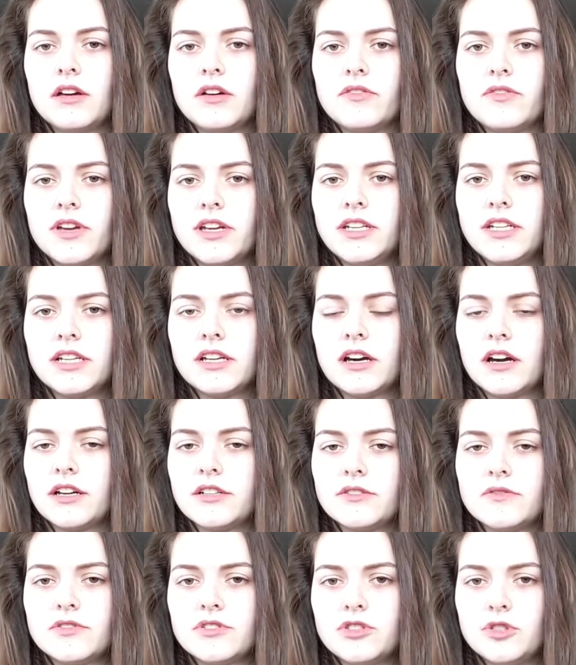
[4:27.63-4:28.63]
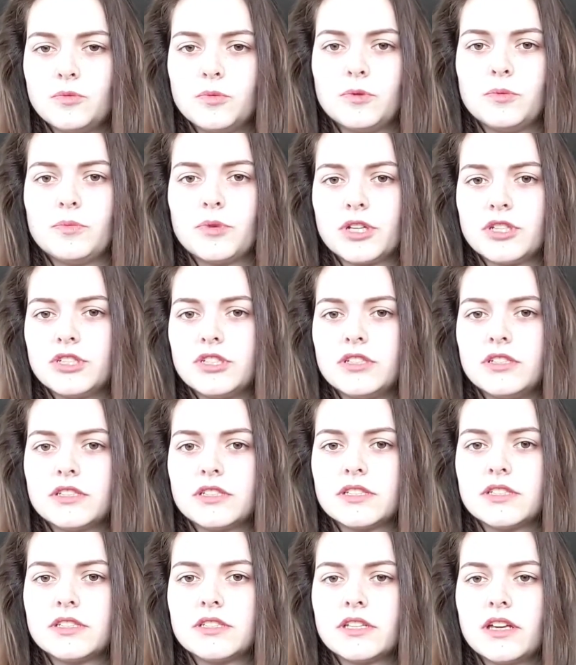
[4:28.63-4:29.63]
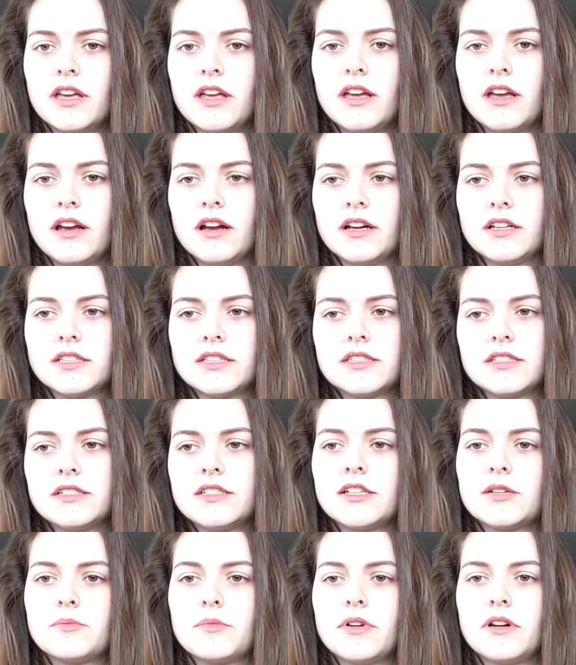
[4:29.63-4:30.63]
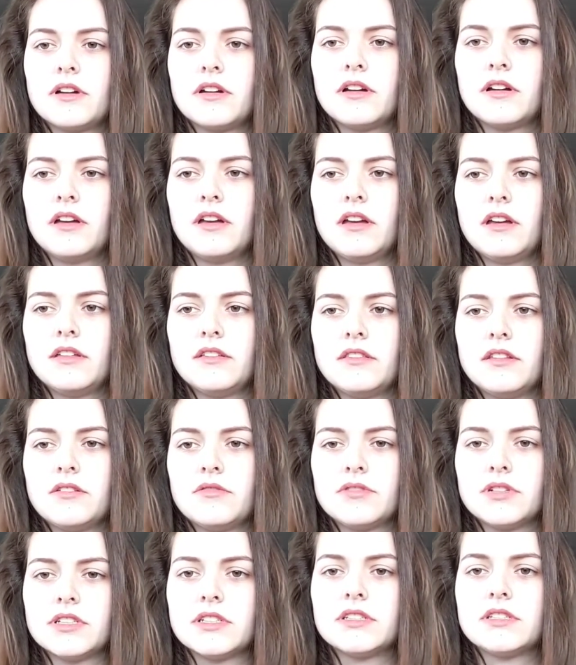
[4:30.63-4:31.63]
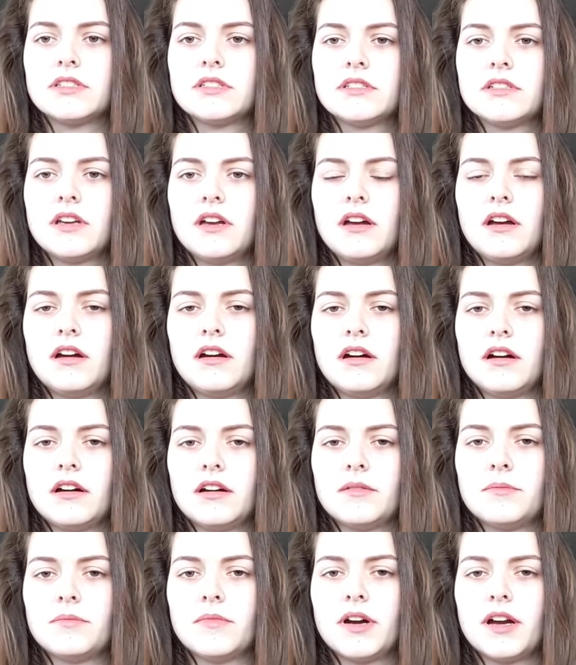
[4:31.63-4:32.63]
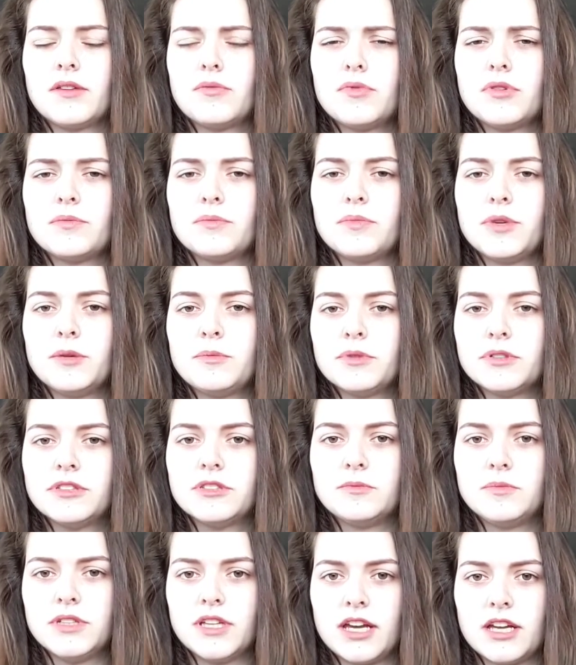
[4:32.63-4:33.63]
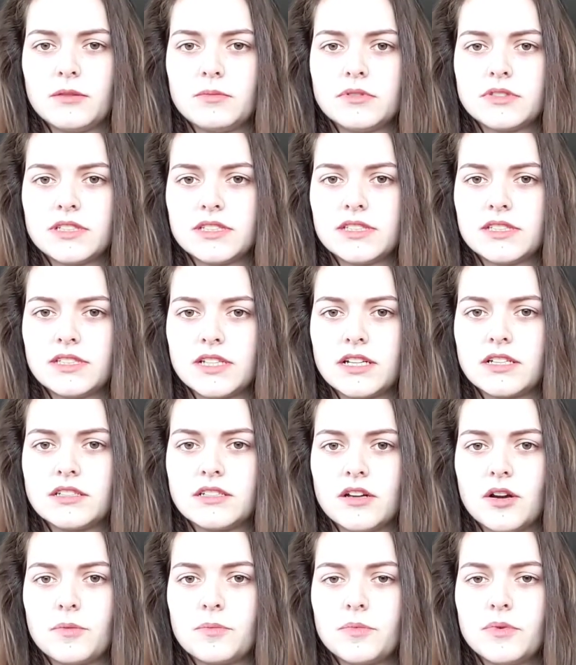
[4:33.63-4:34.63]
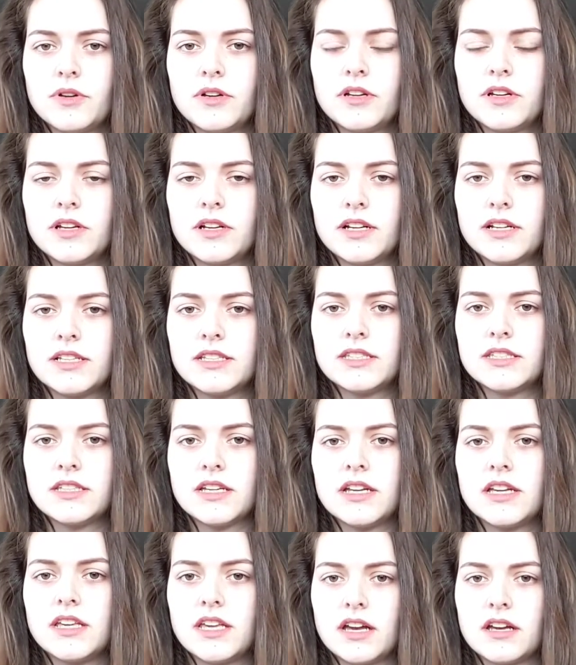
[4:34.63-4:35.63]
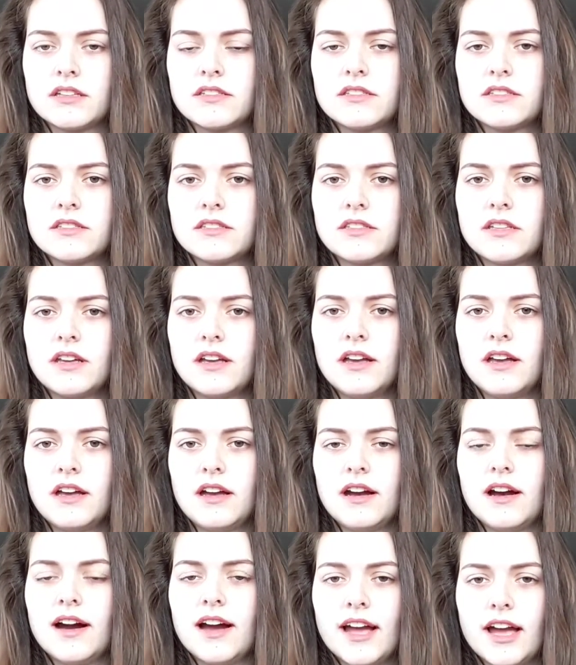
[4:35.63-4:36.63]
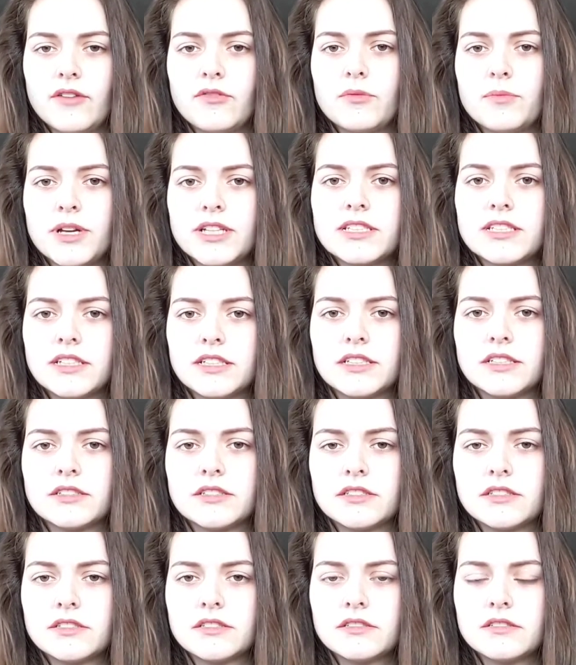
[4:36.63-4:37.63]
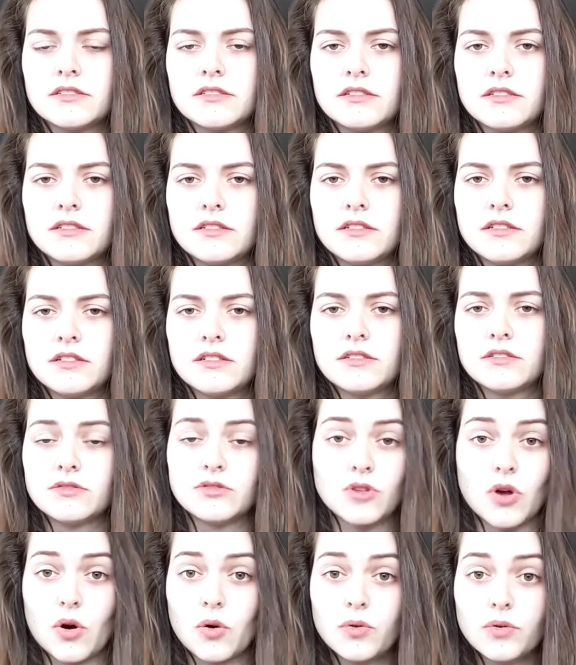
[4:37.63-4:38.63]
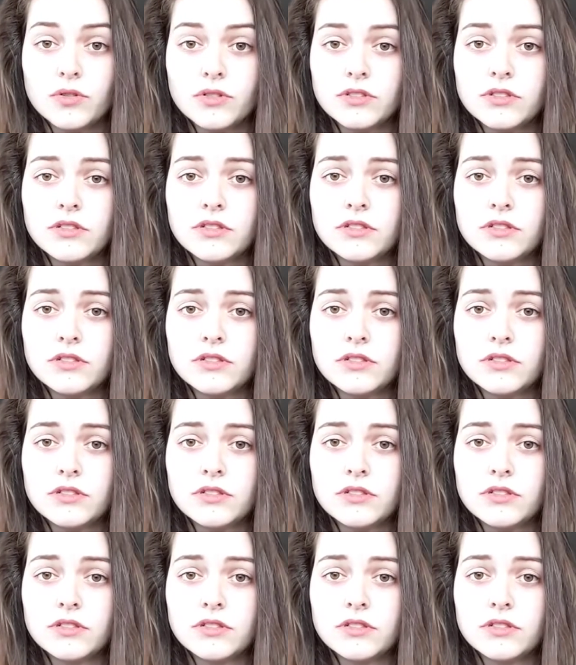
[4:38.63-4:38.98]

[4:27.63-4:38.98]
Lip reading: of any kind of stupid prejudice and stigma there is. I want people to be able to stand up and say, yes, I have a mental illness. So,